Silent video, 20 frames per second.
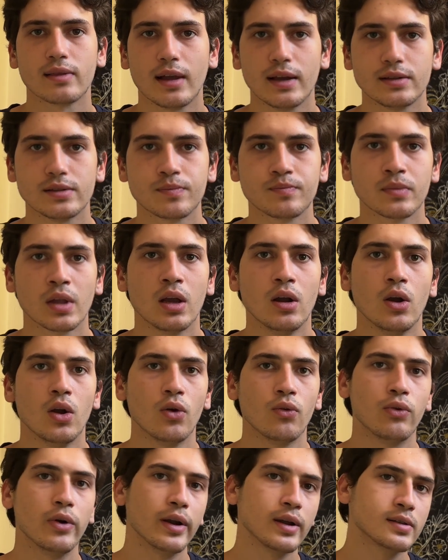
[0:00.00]
late.
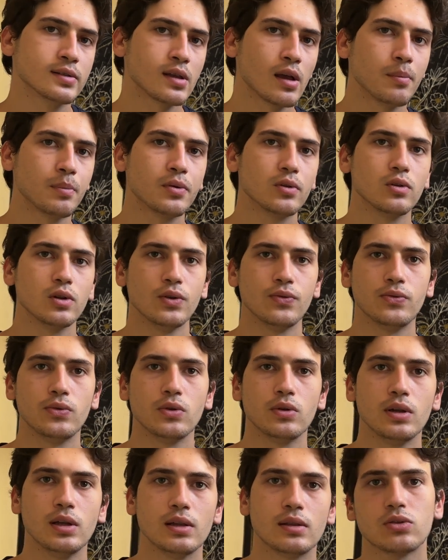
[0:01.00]
For example, if you
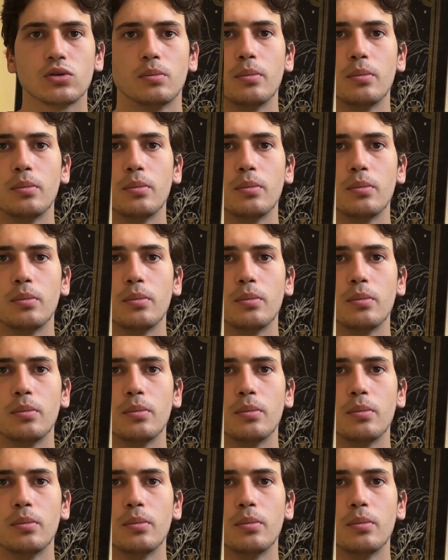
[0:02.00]
need to